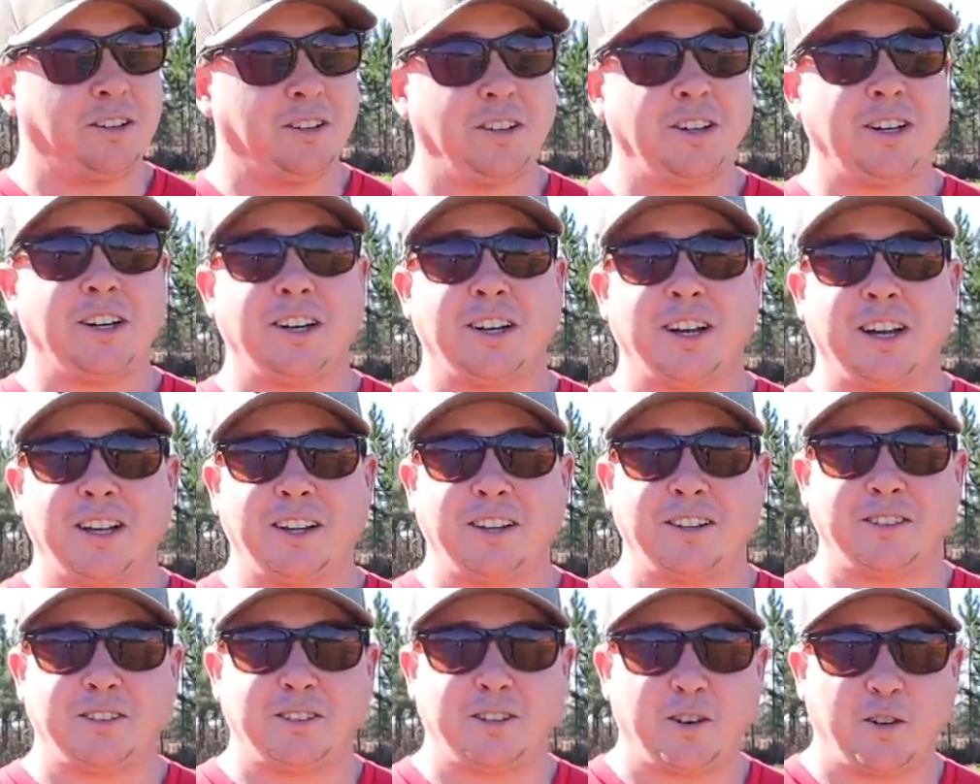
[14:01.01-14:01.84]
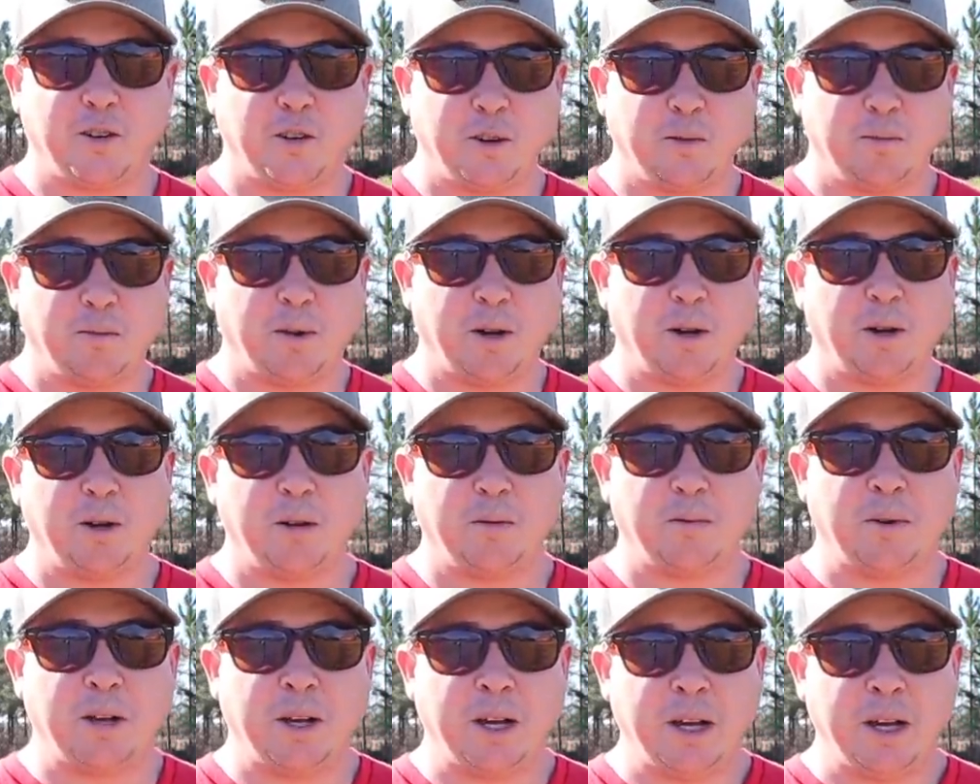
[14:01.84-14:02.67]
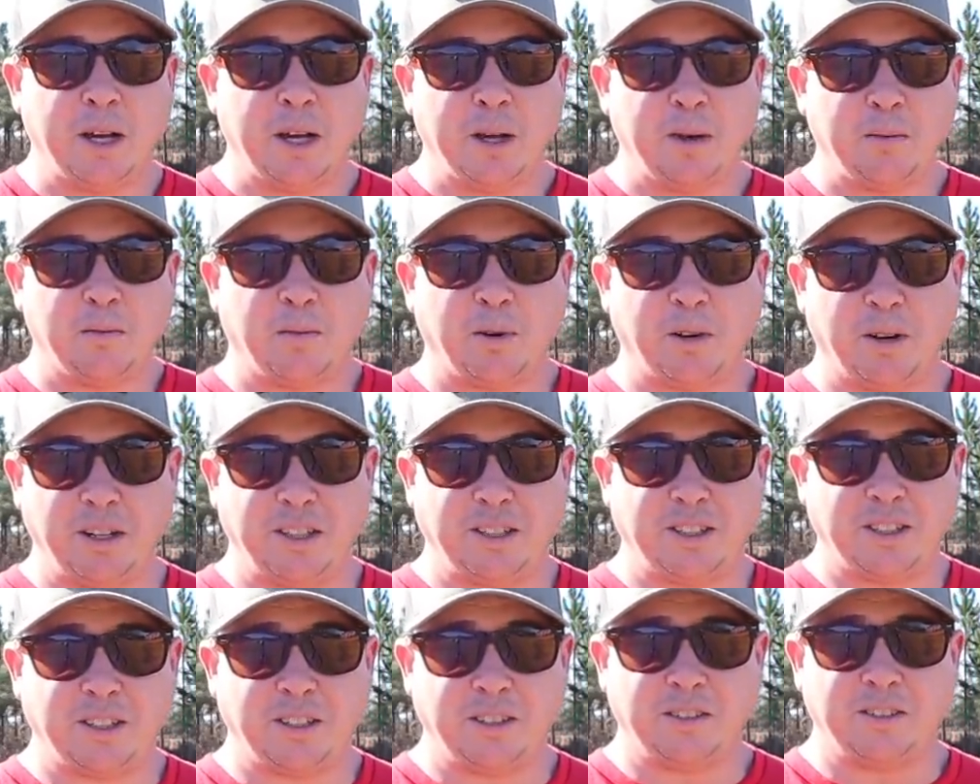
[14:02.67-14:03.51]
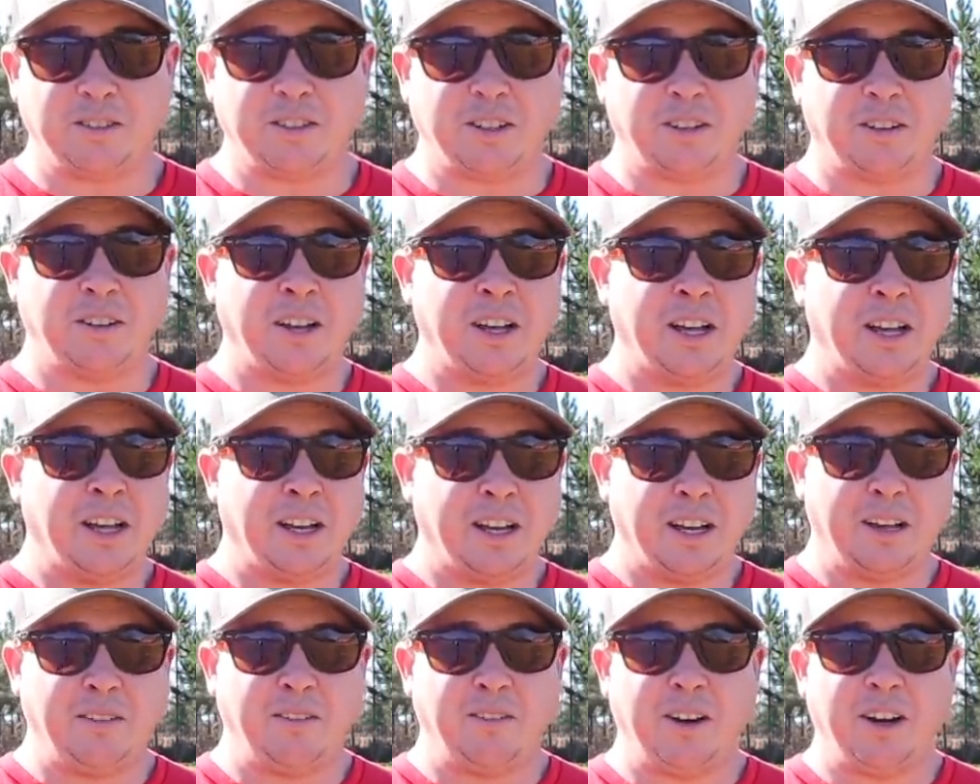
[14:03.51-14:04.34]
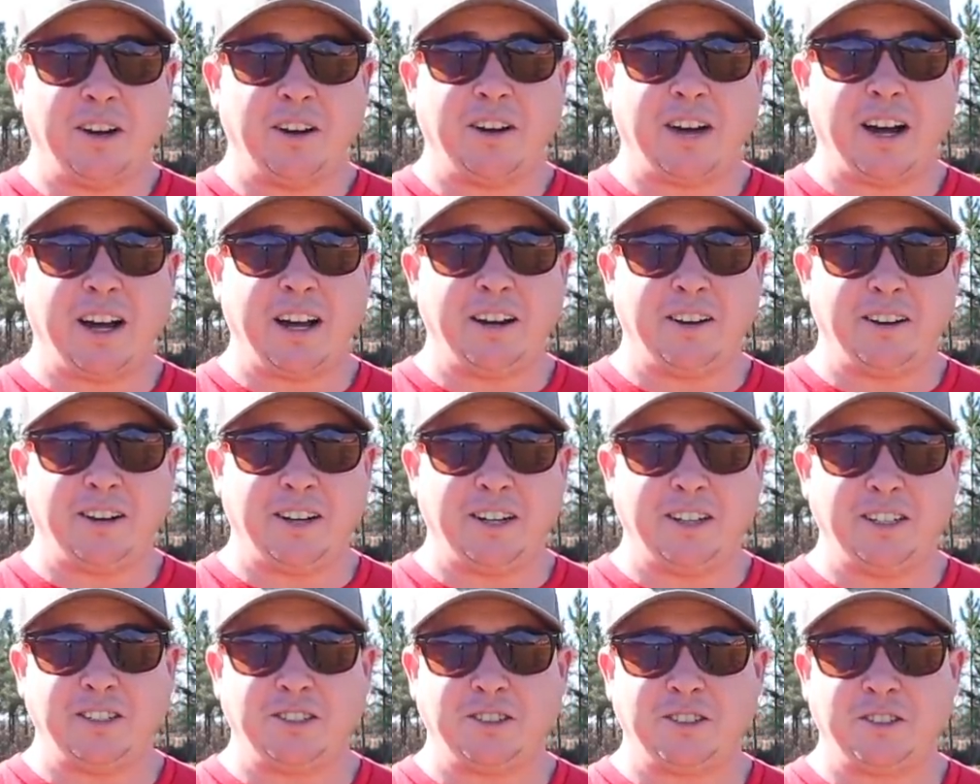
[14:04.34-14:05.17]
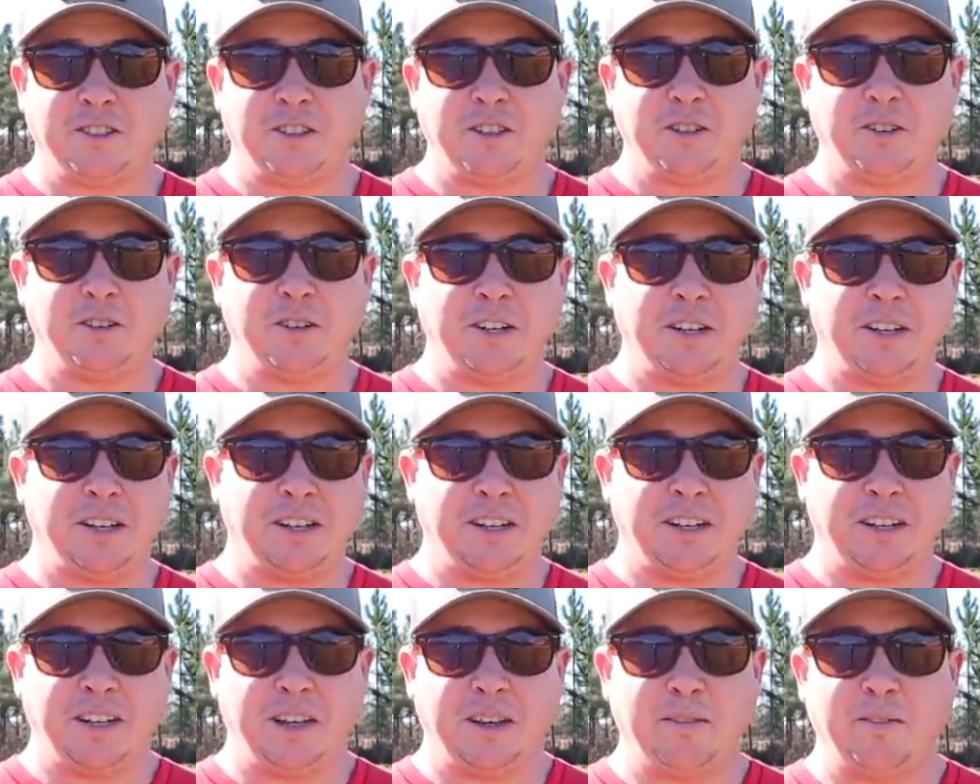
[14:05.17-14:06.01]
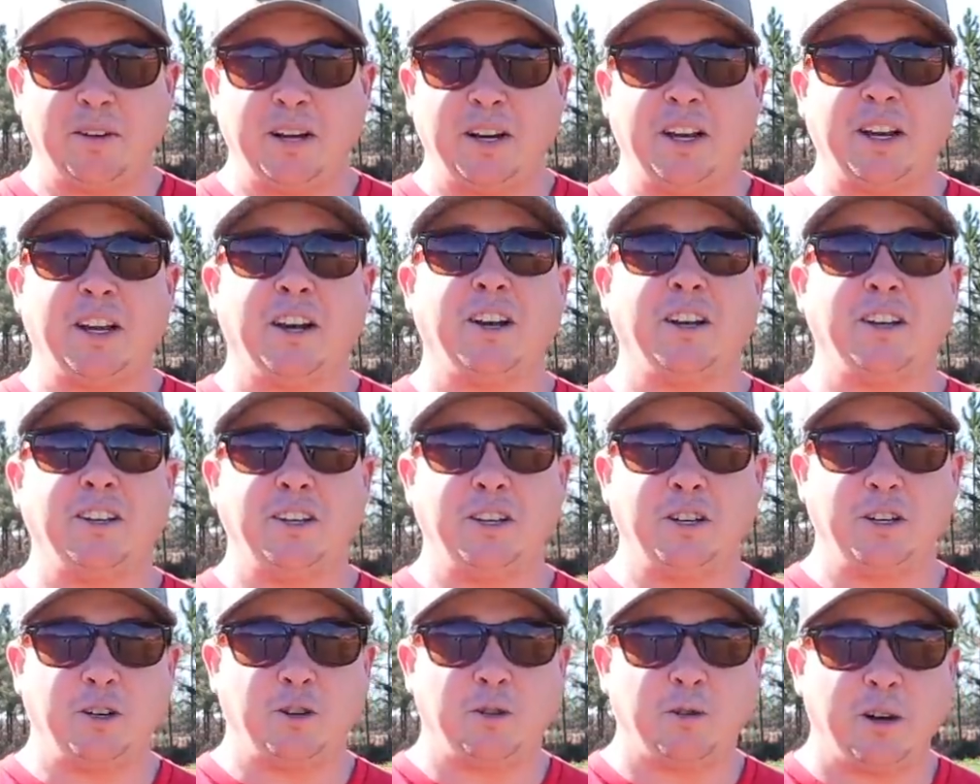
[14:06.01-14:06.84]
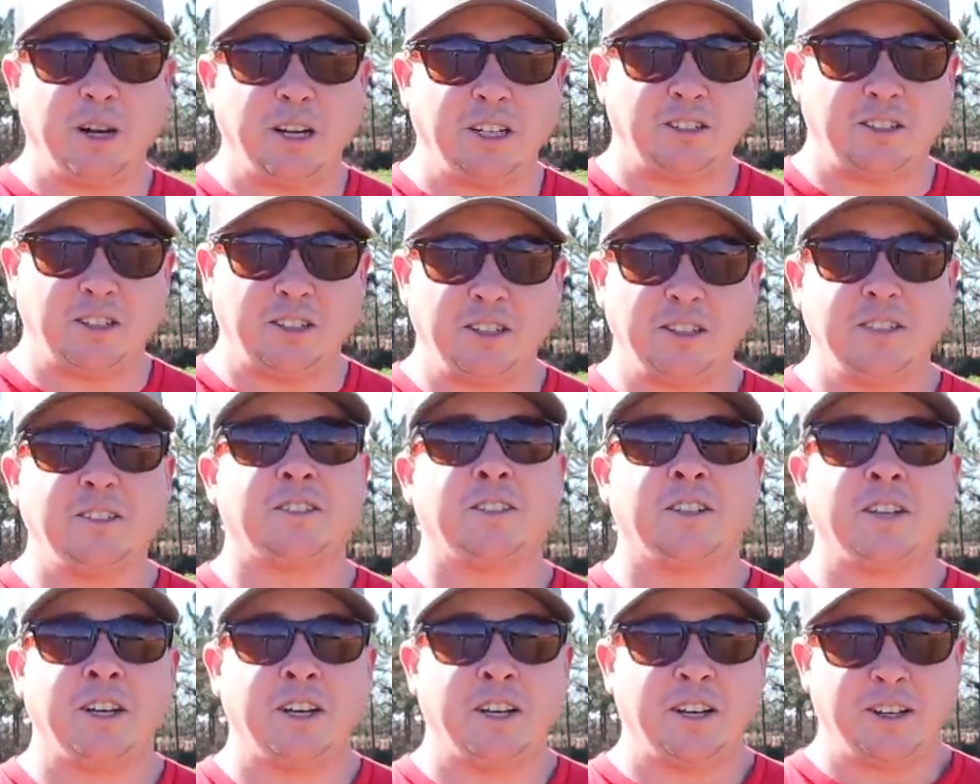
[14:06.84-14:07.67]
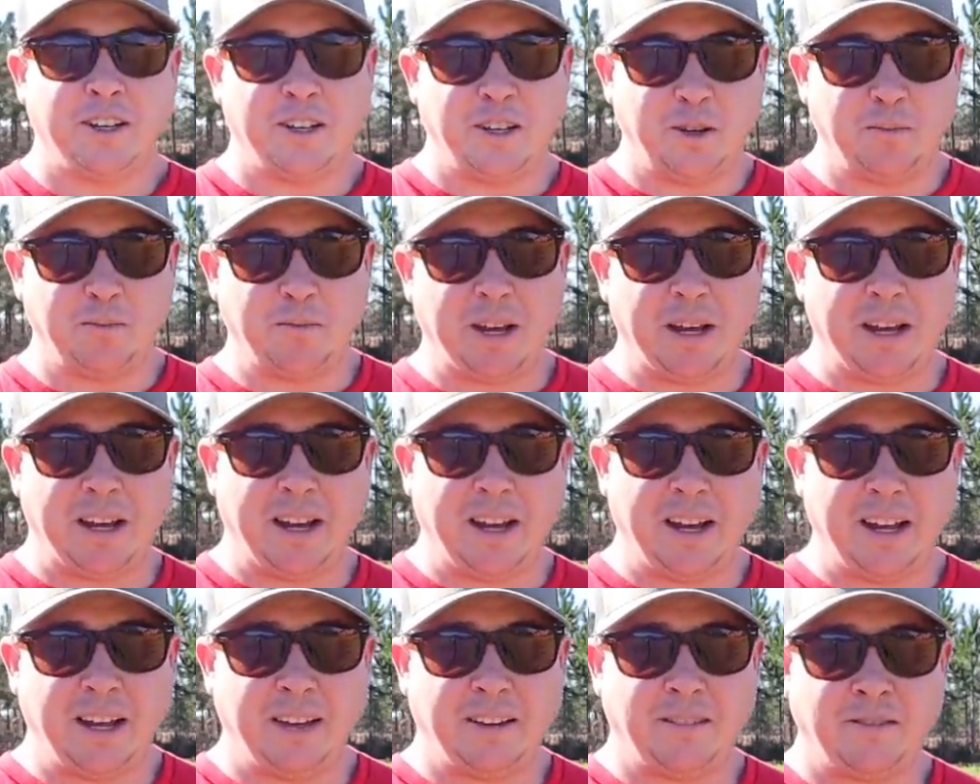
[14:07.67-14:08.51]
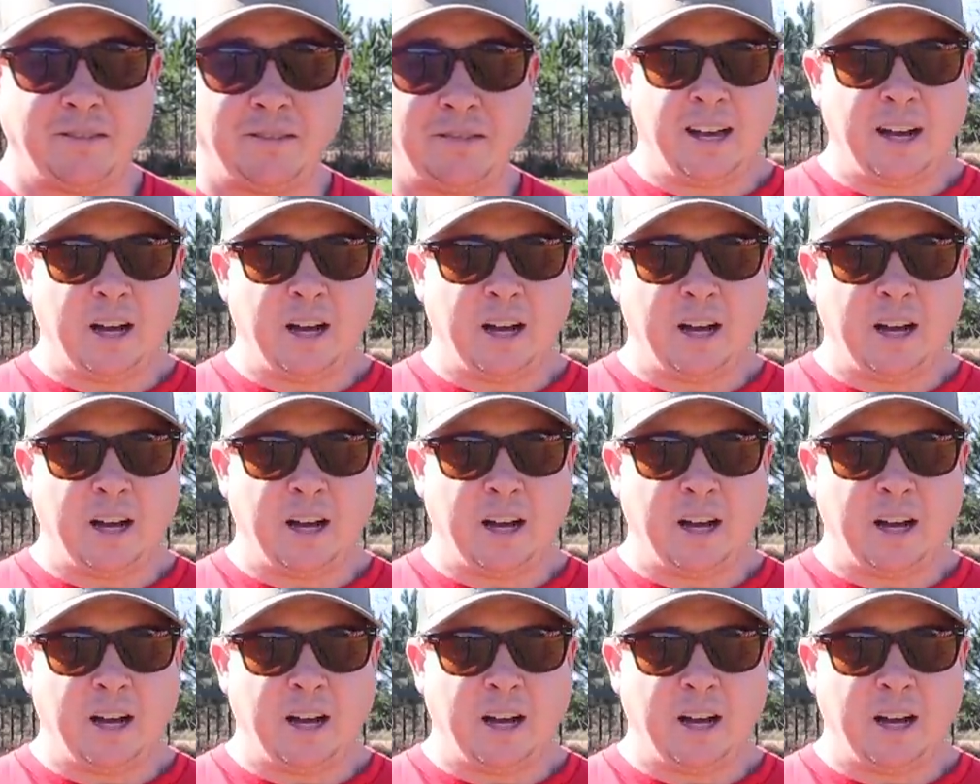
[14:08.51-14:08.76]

looking like they're starting to bulb pretty soon. So let me know how your onions are doing and give me any onion questions you may have.